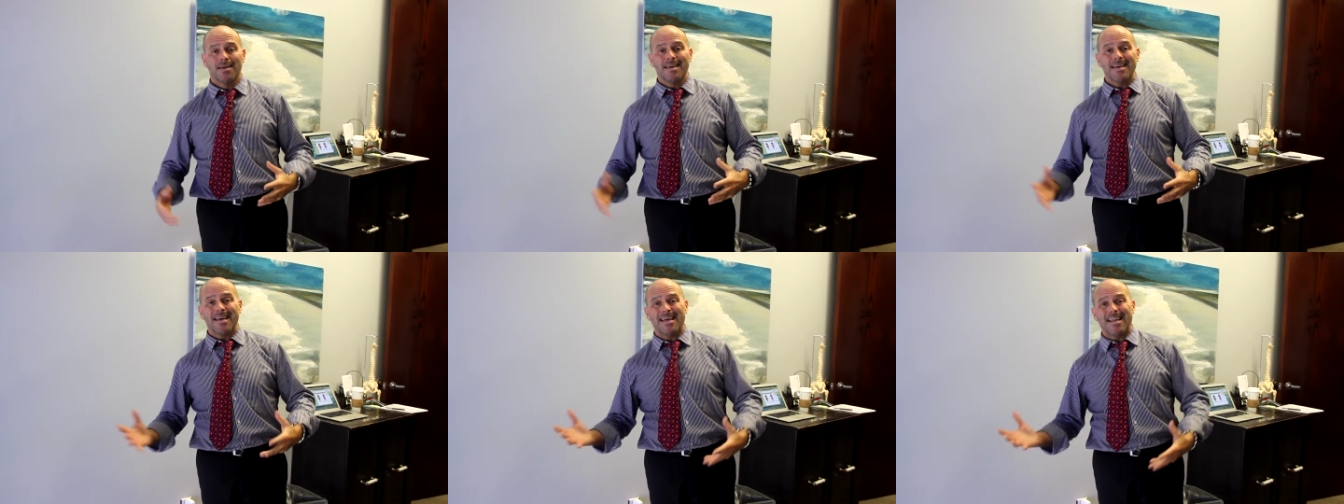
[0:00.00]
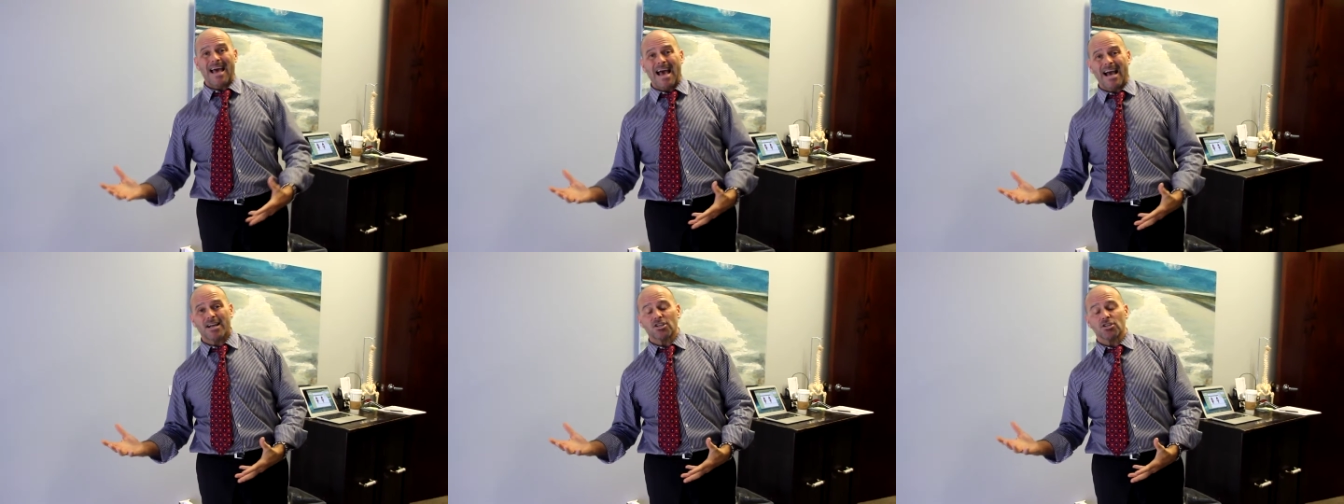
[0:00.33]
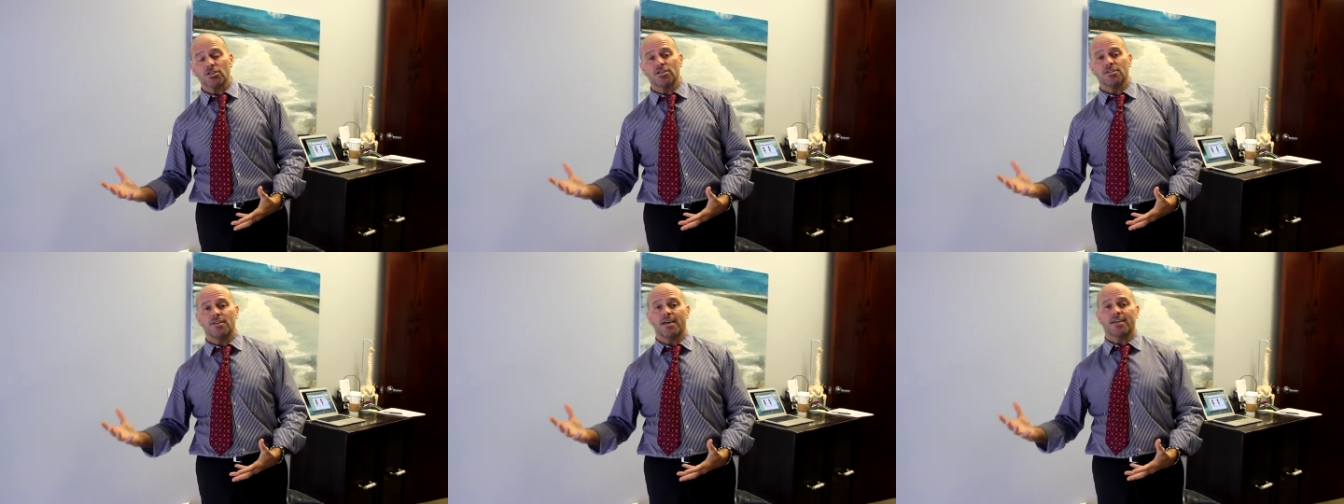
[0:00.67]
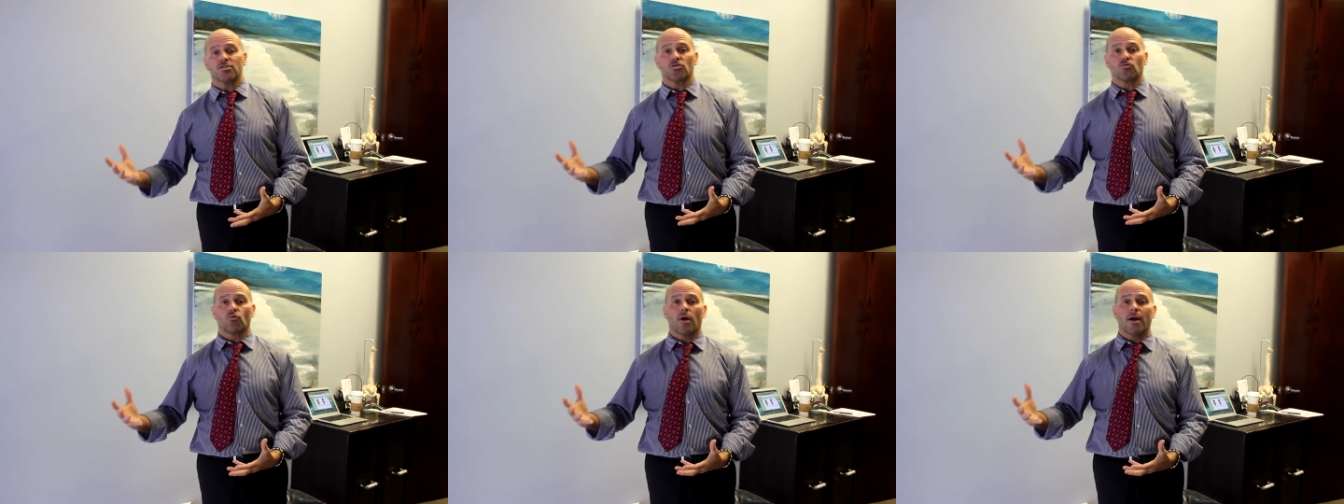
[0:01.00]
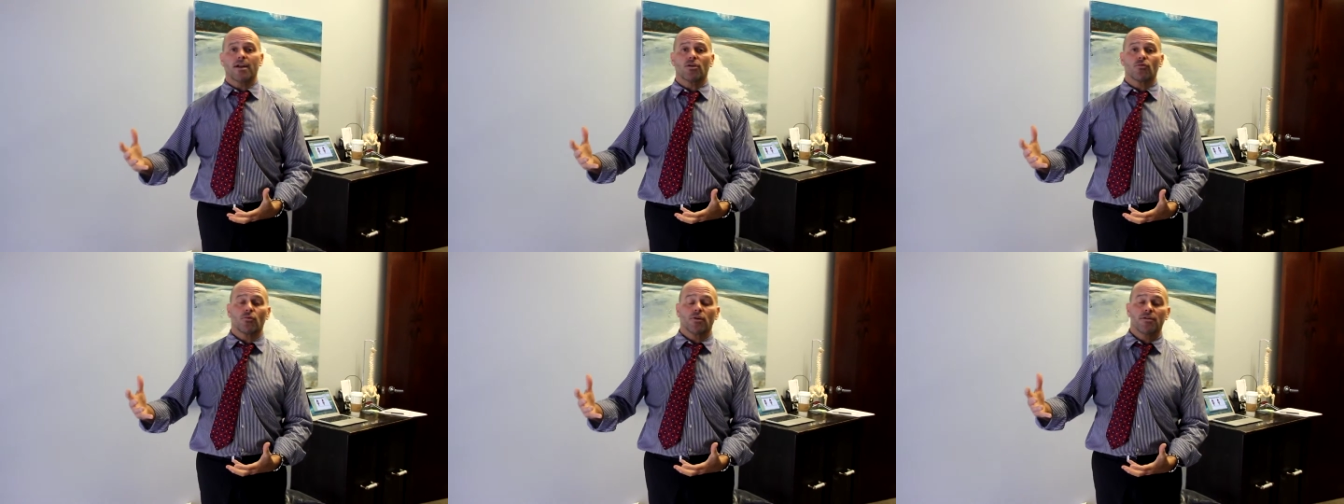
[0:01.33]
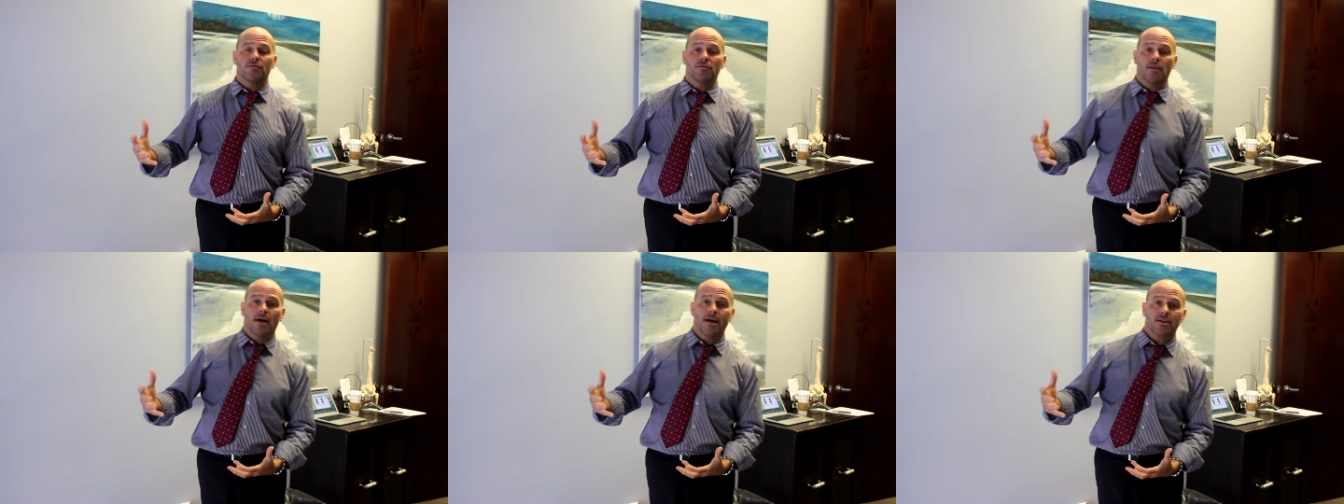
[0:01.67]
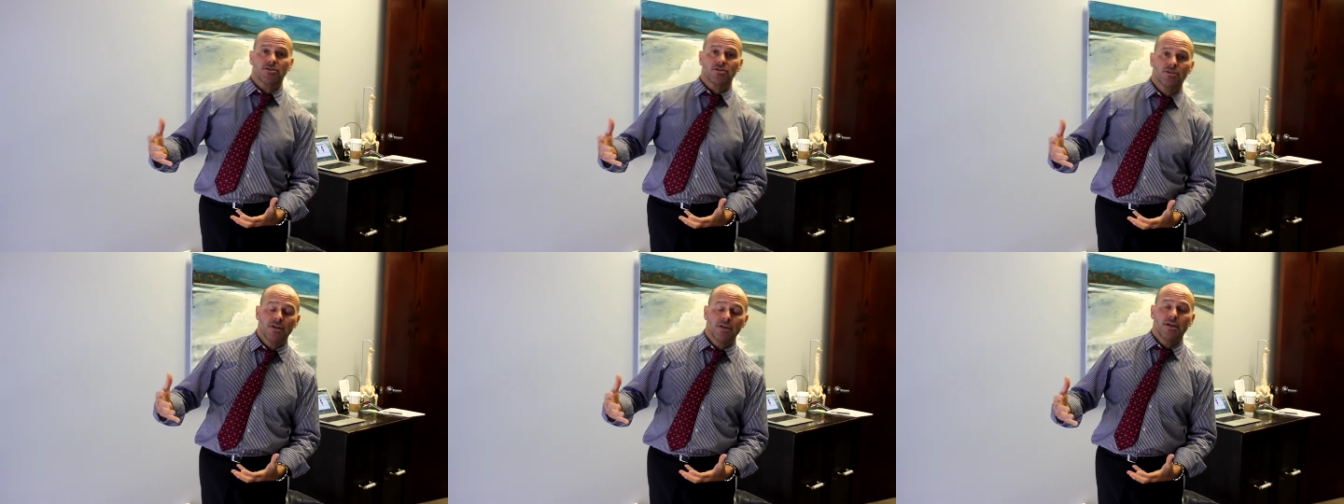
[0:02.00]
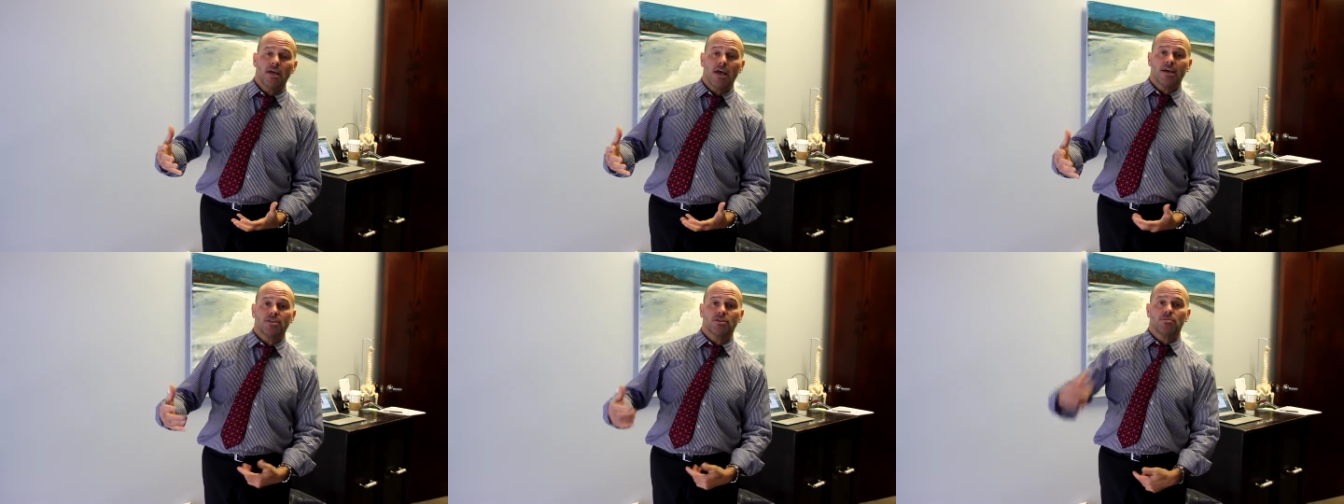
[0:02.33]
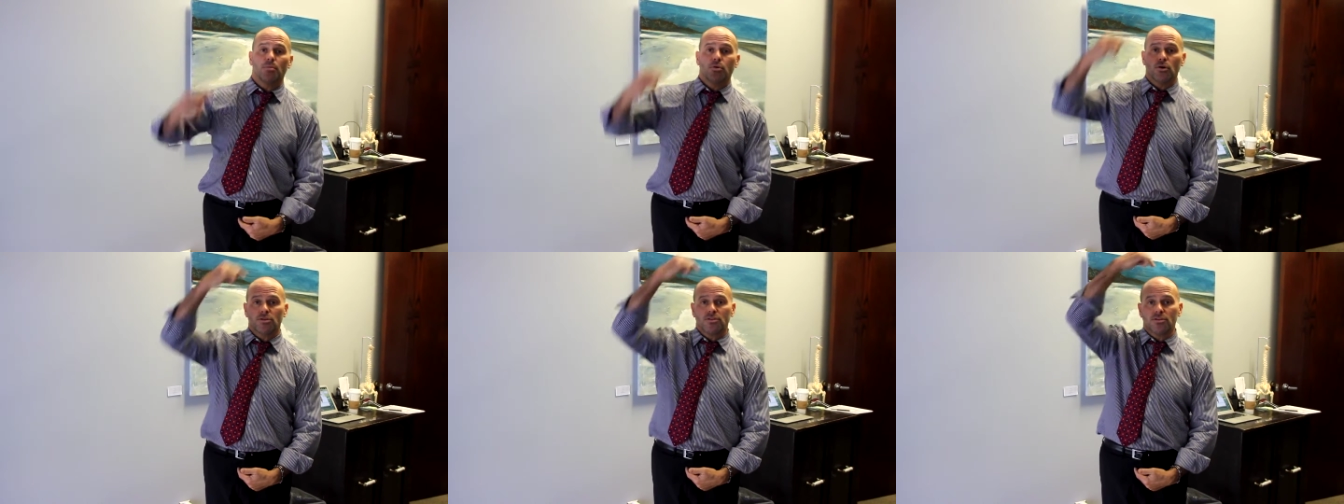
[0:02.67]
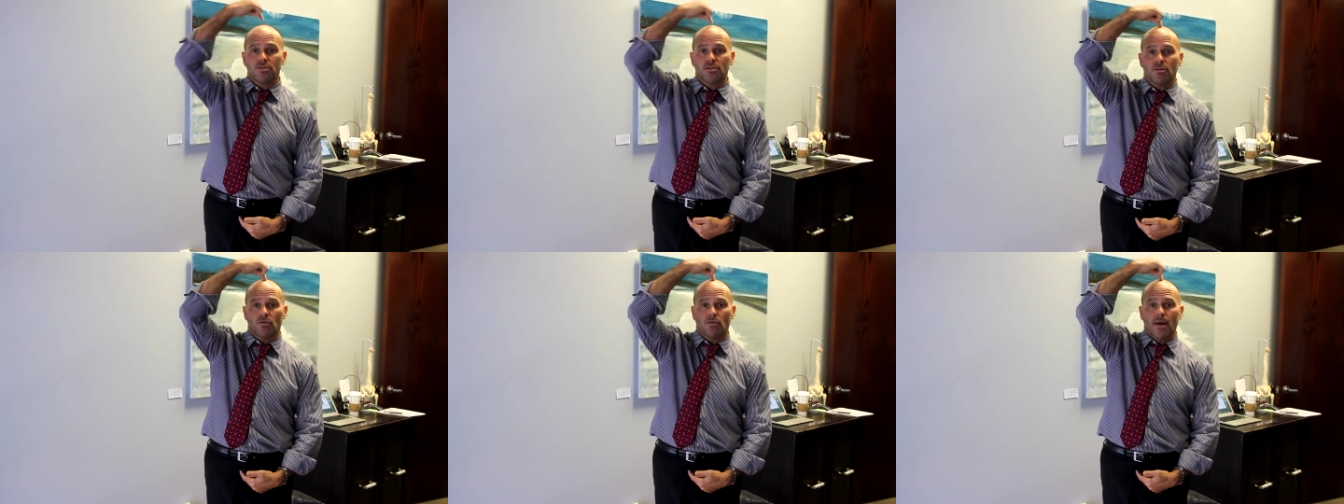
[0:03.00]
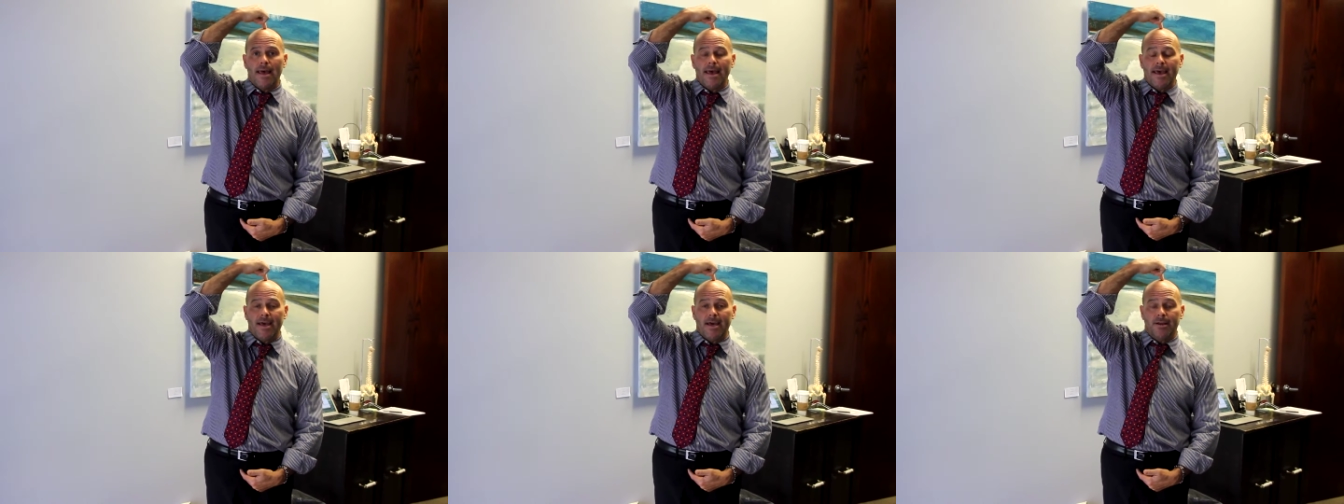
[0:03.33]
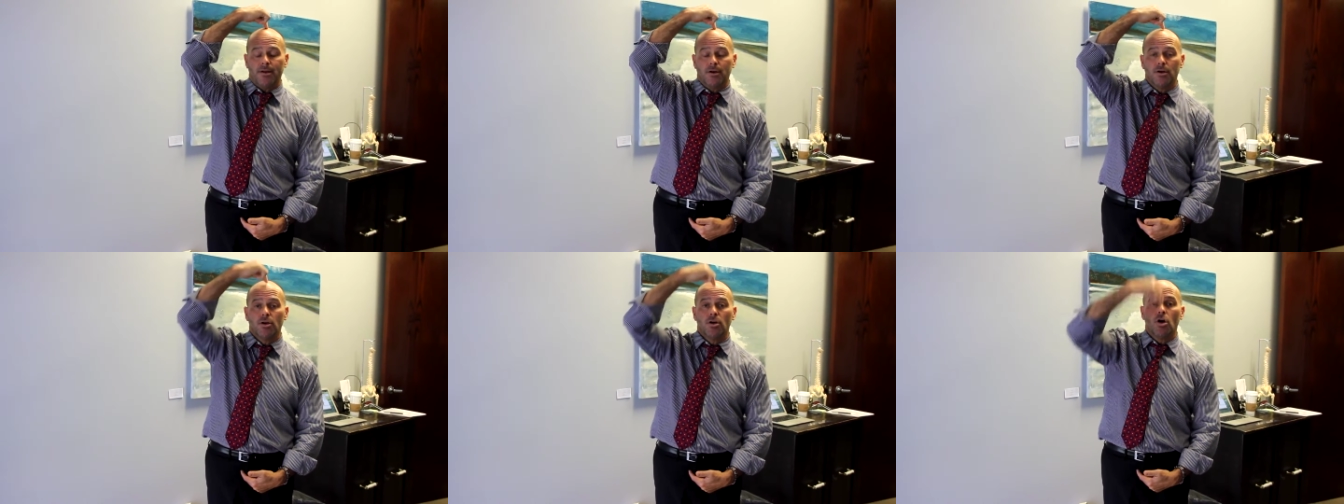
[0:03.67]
It actually takes the righting reflex and puts the head